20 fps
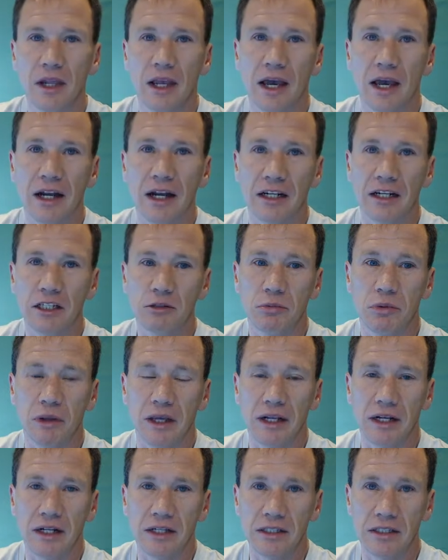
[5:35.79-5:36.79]
and
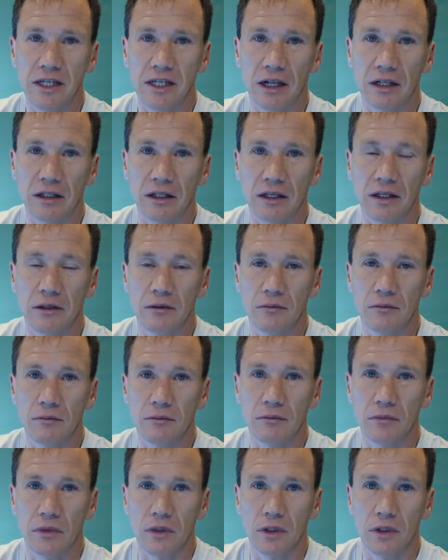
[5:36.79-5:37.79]
explain exactly
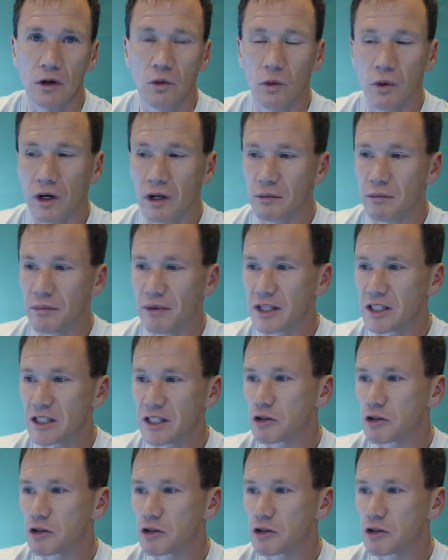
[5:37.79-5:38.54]
what it means.